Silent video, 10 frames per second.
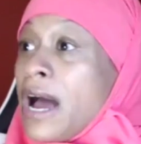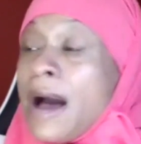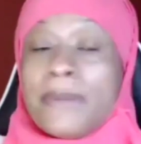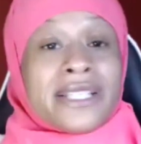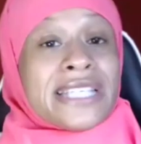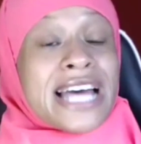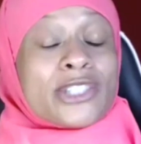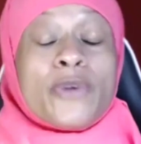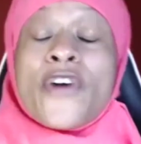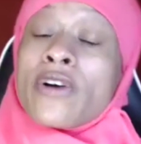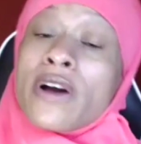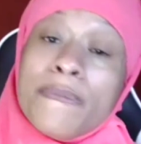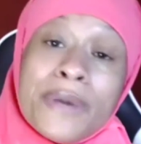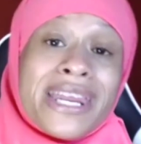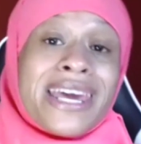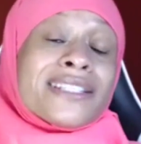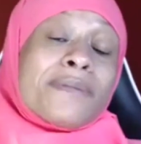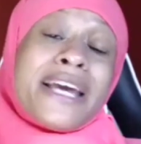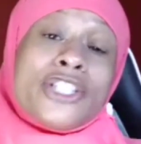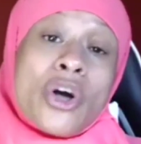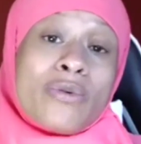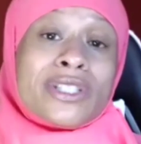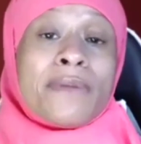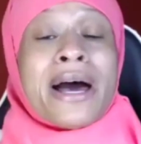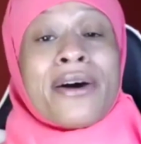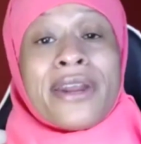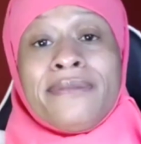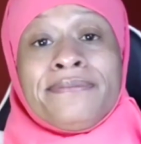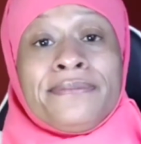How many times we've heard comedians make jokes about it.